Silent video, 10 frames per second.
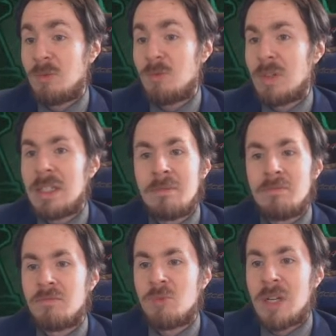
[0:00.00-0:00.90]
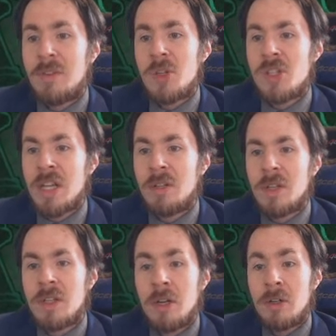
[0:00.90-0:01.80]
whenever you cycle
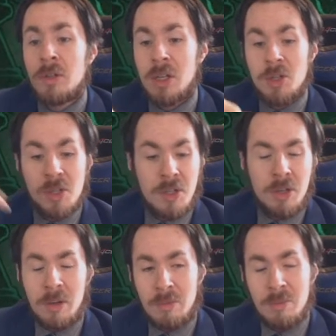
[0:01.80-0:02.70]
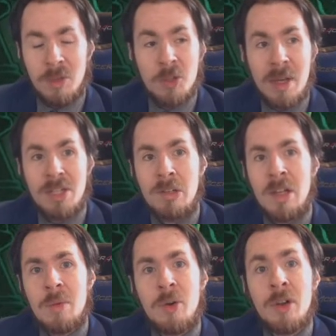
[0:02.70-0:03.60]
Yadaro, it goes back into your
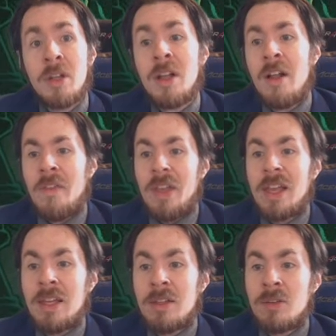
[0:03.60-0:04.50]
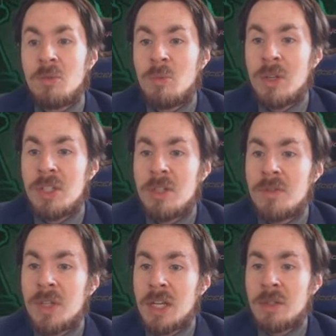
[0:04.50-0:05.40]
library, and once you've
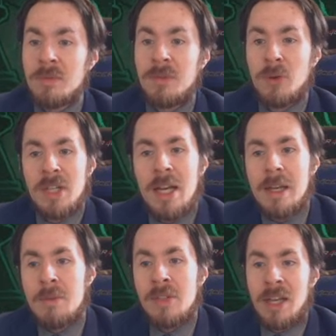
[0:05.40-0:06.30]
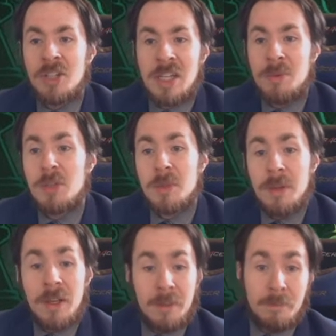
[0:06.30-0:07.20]
cycled him 4 times, it actually gets put into
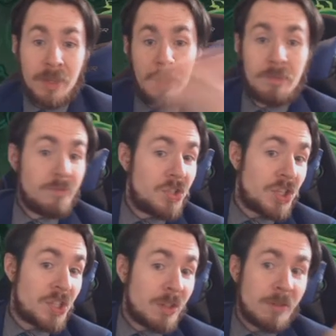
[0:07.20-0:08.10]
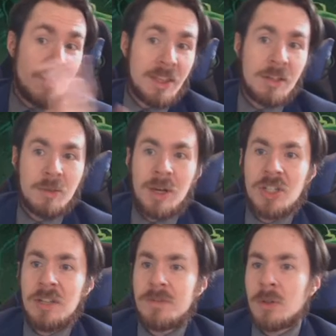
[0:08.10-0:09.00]
play. Just another effect there to watch
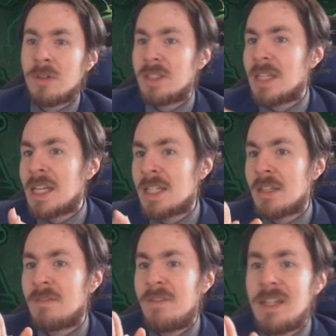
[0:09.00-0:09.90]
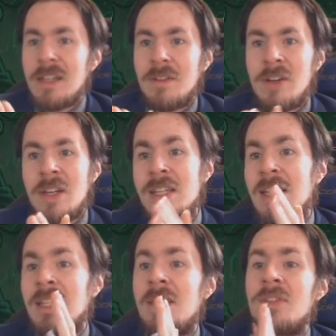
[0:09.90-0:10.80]
out for. So it's very, very nice. I
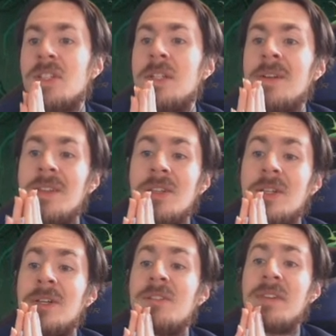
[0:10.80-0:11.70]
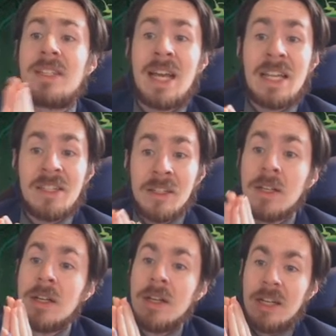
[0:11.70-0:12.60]
love this card. I think this card is fantastic.
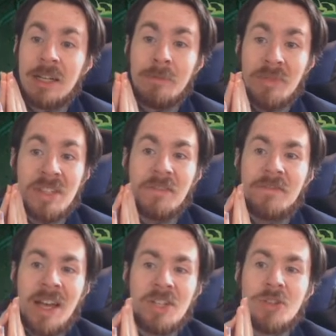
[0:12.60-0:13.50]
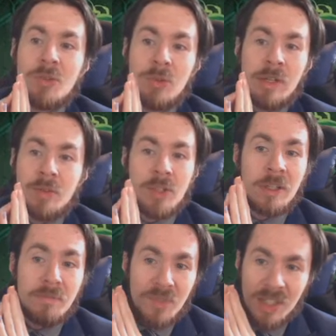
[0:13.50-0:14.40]
It's the fastest turtle you ever saw.